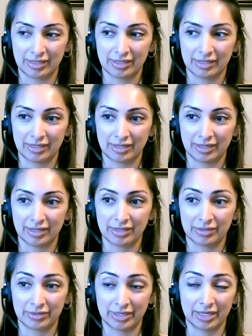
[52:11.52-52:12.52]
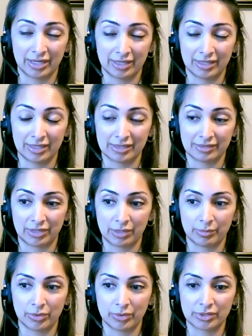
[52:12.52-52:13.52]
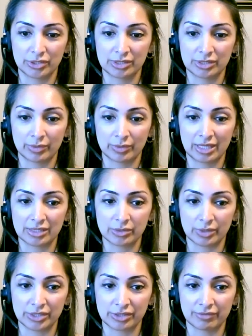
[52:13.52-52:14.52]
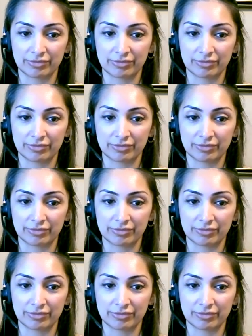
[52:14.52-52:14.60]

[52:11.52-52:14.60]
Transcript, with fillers: i i agree and i think it's very important just one last question